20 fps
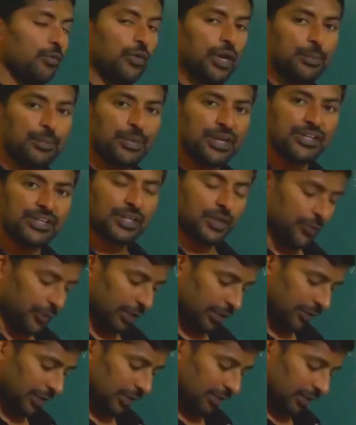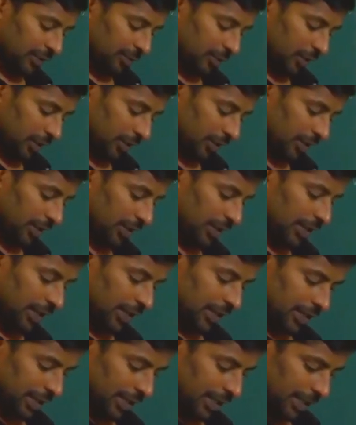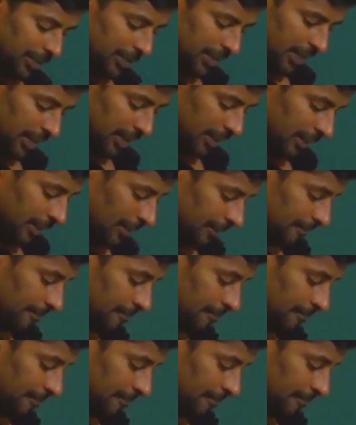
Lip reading: vibrational frequency for DBR.